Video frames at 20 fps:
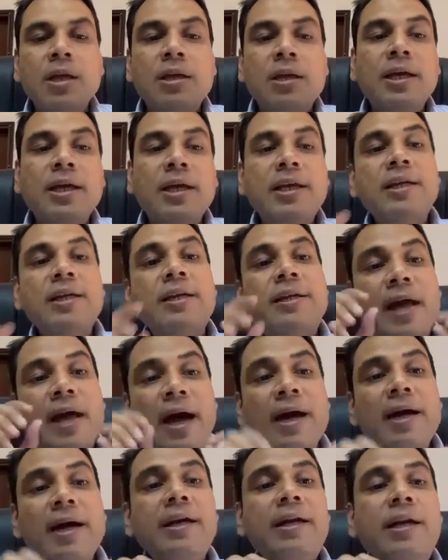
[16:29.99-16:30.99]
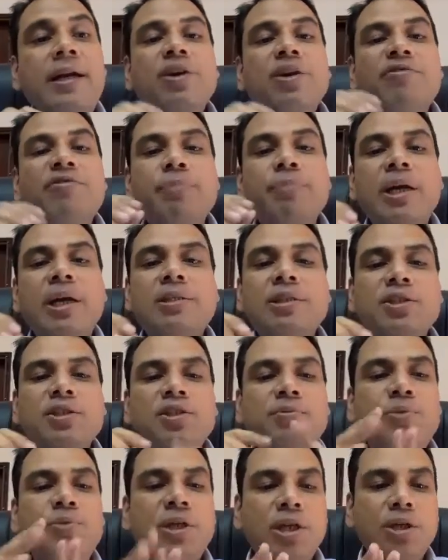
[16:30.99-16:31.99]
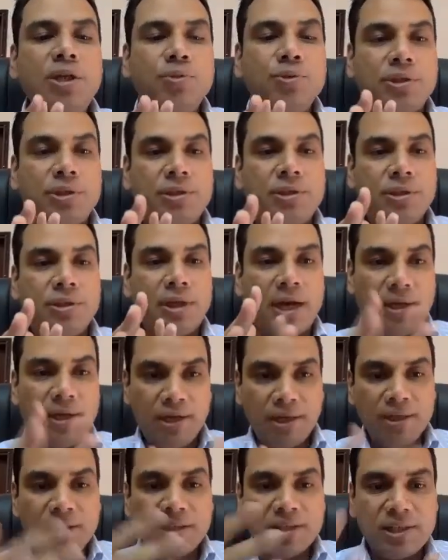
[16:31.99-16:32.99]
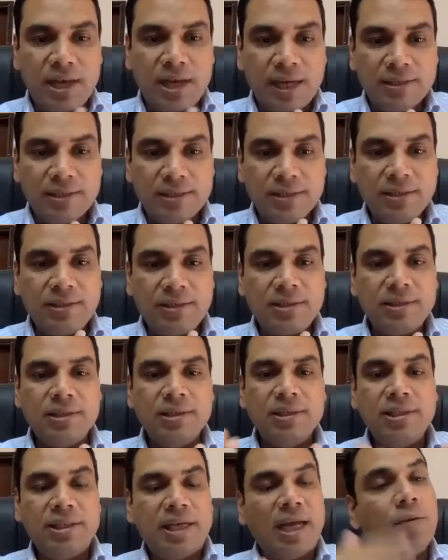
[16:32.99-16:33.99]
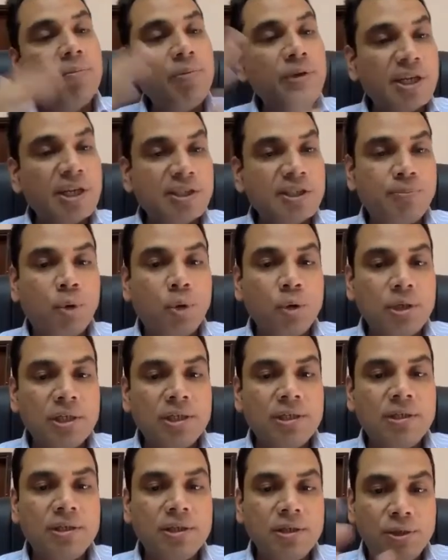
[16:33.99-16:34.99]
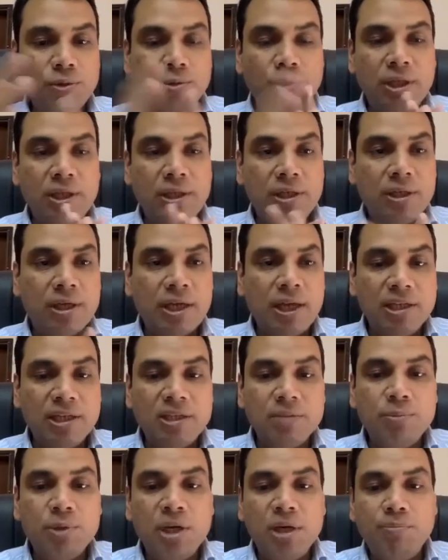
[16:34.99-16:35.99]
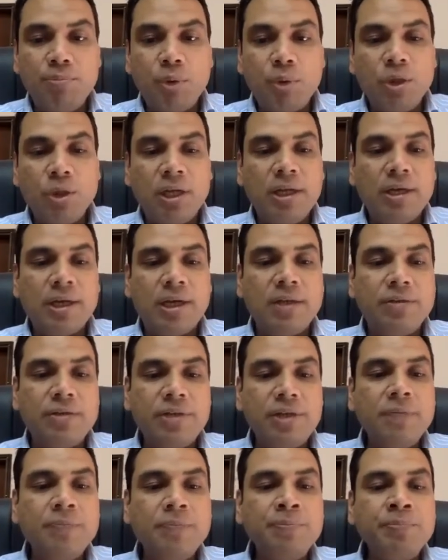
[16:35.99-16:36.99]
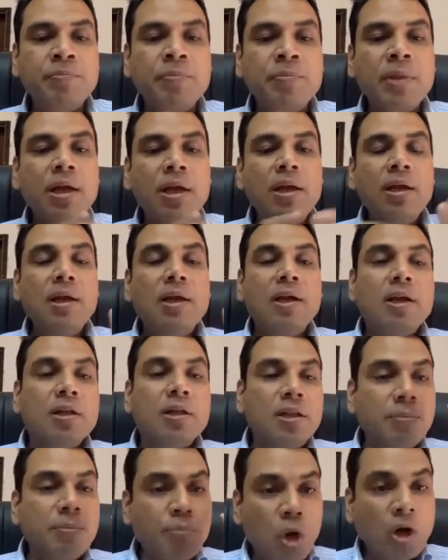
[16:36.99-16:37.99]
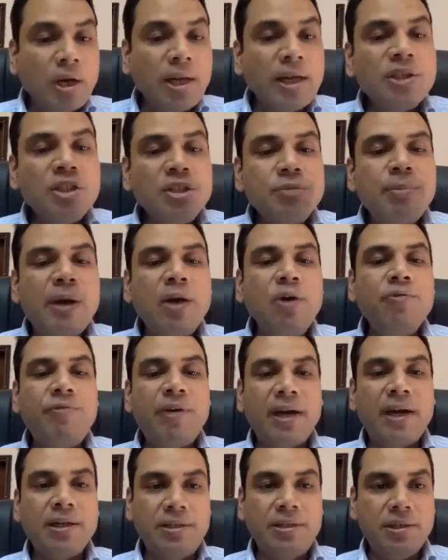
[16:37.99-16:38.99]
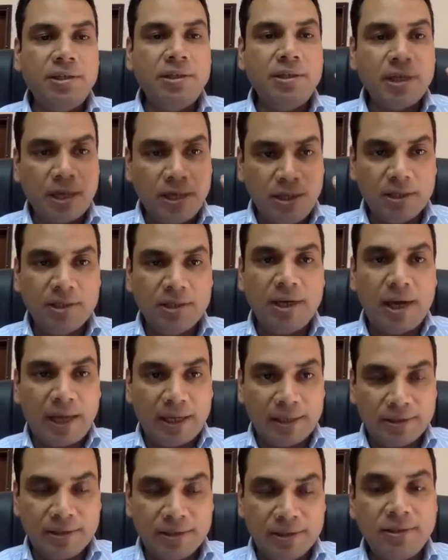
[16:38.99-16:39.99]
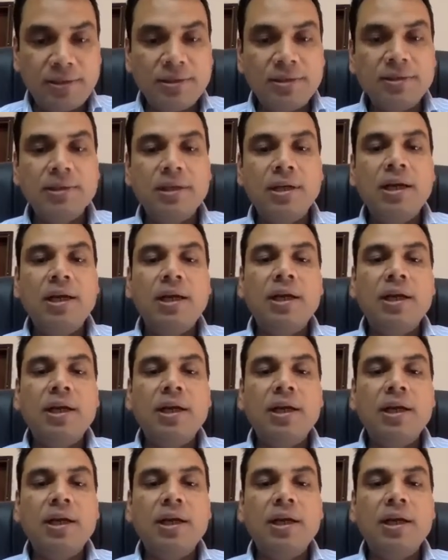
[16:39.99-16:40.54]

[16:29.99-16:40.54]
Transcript: The entirety of medicines produced under this license shall be exported to the eligible importing country. The products manufactured under the license,